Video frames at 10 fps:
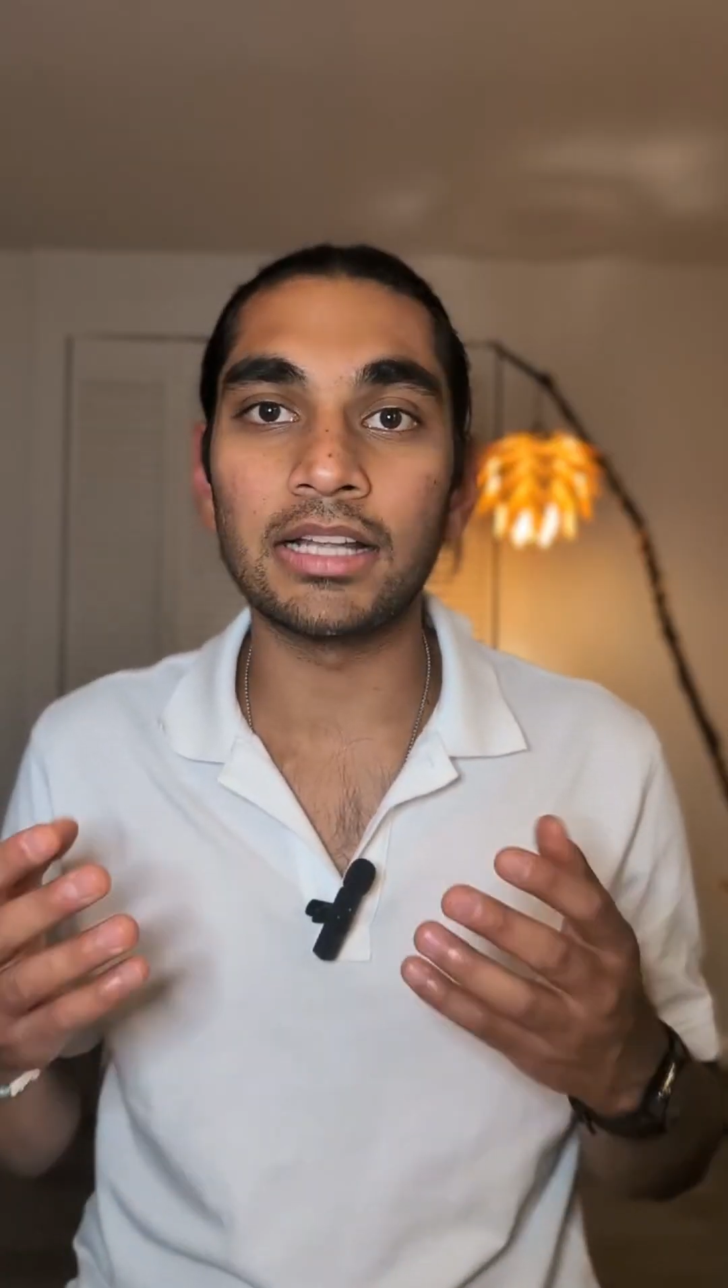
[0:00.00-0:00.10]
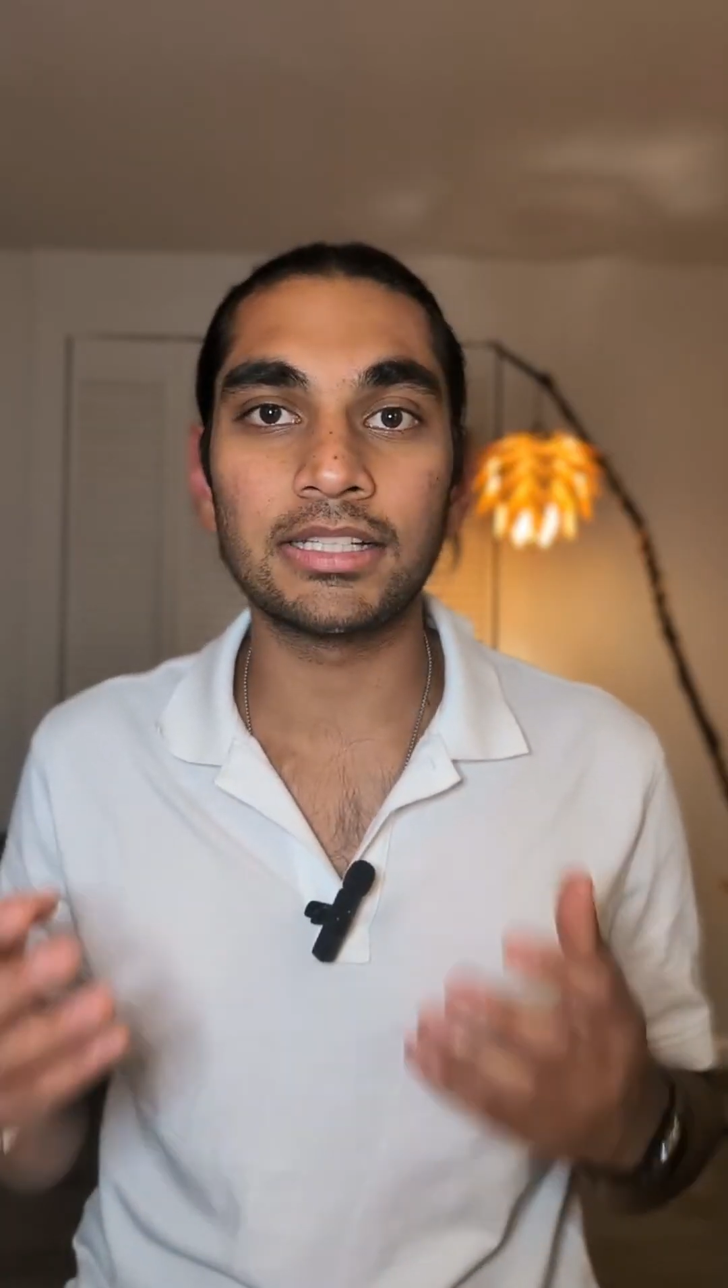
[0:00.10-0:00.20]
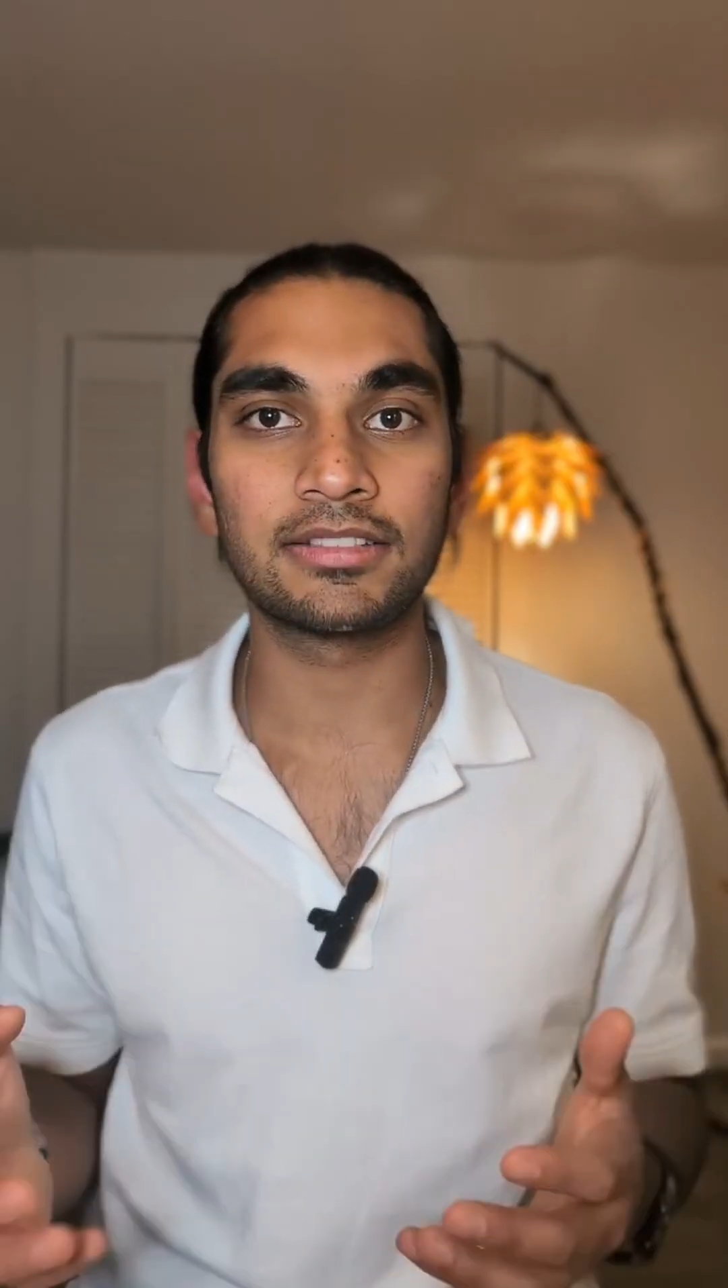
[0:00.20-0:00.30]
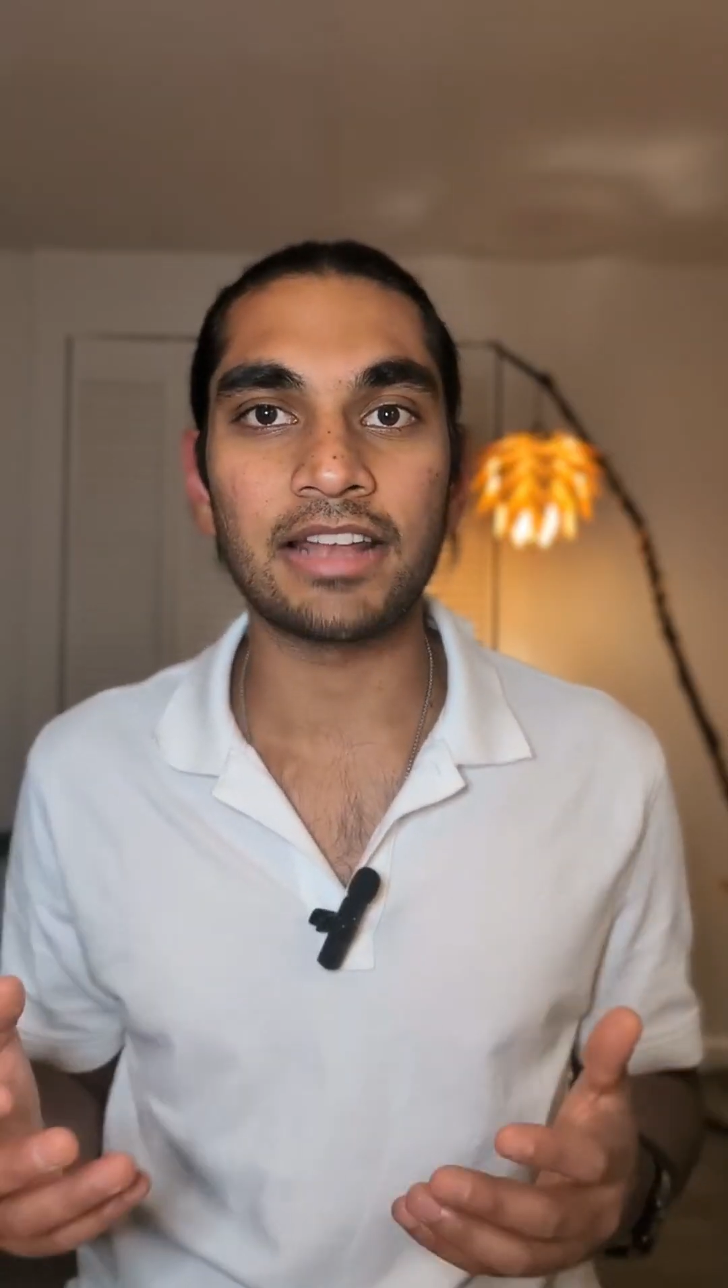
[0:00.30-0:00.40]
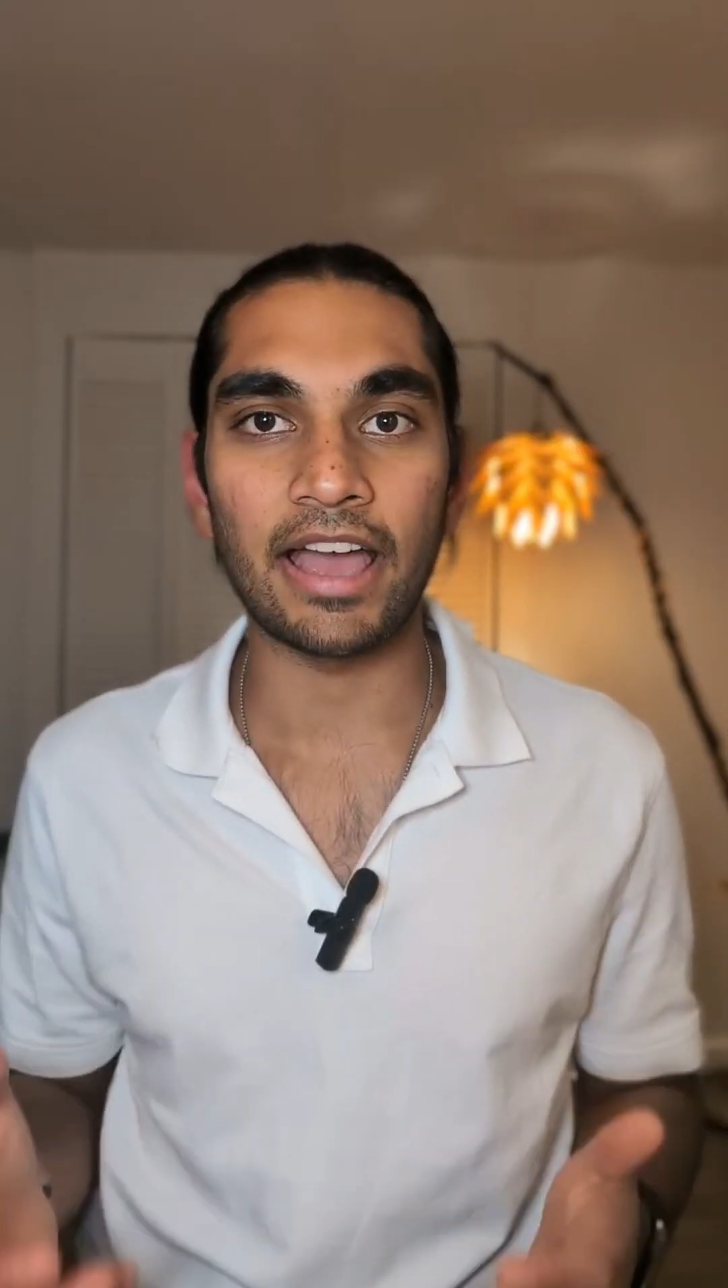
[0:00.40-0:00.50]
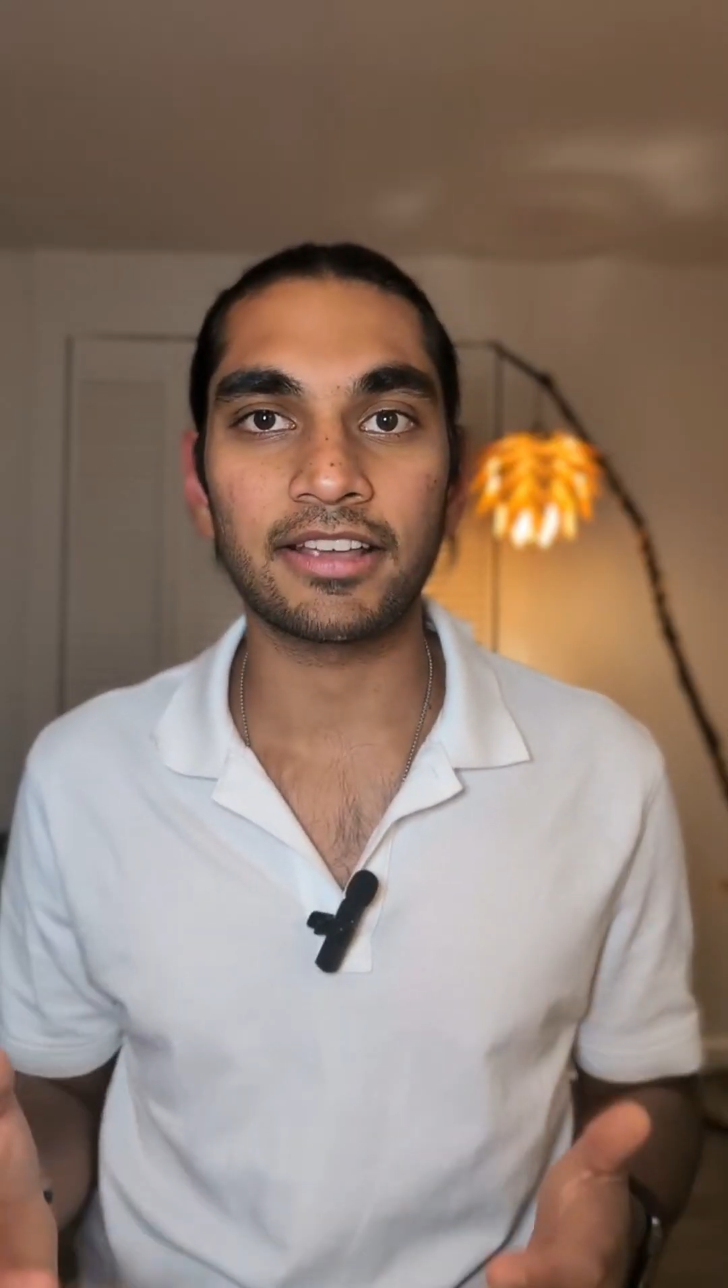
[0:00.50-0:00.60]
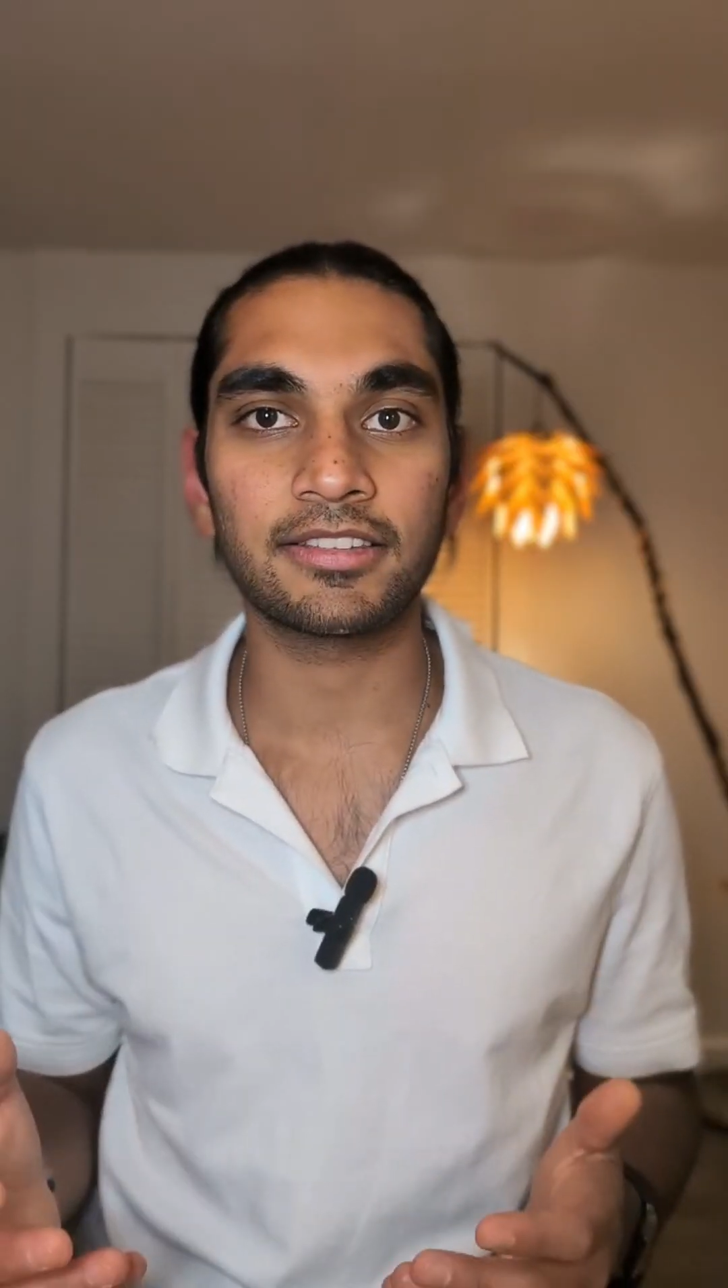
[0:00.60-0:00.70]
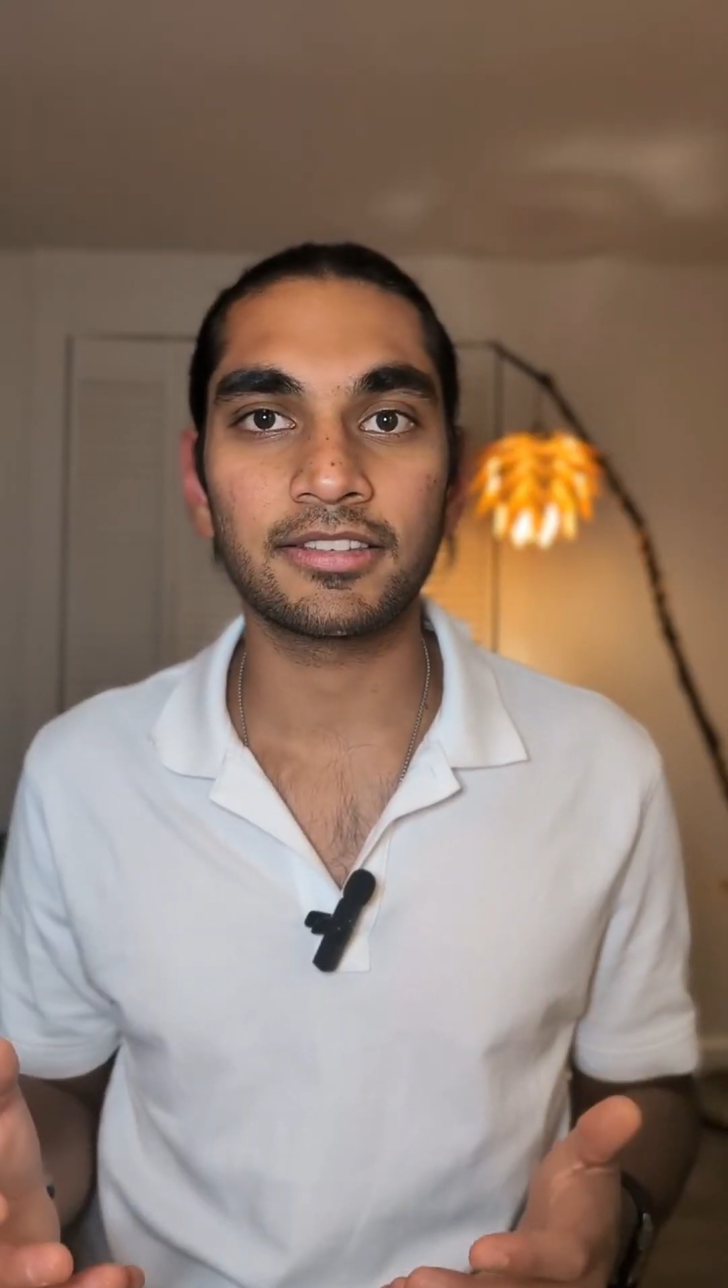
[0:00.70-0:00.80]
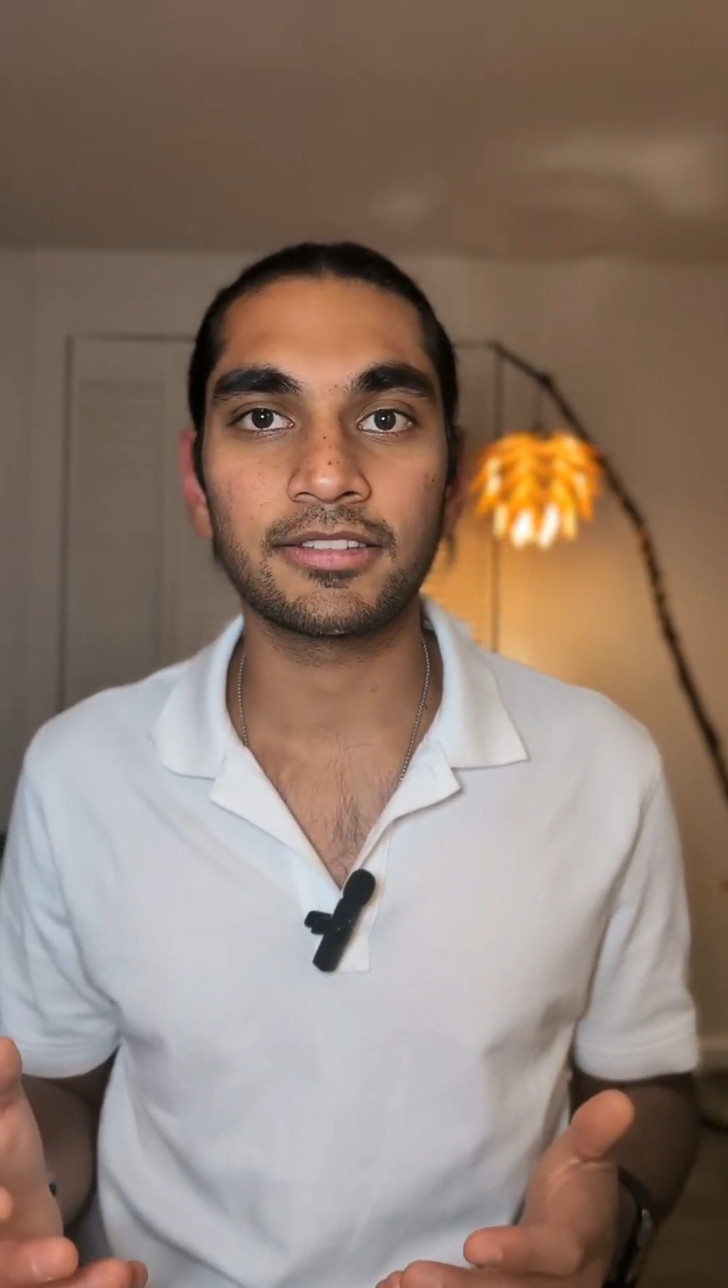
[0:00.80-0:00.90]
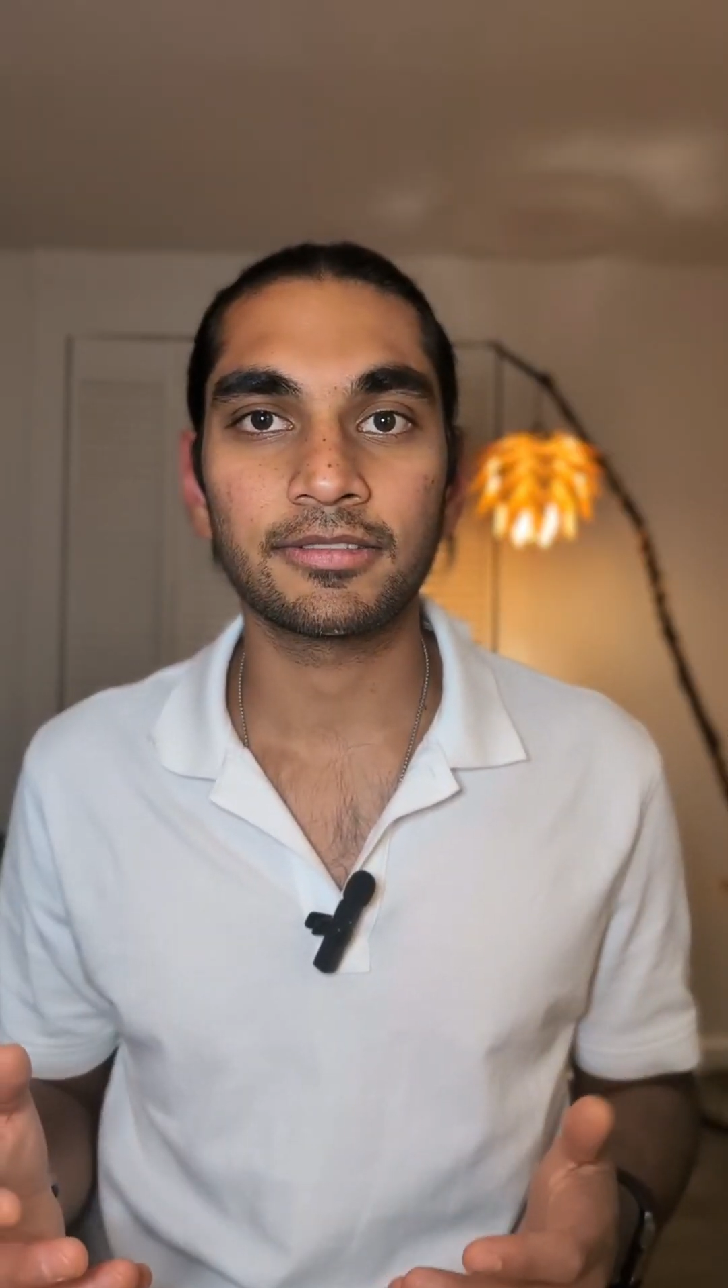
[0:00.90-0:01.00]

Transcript: other snacks.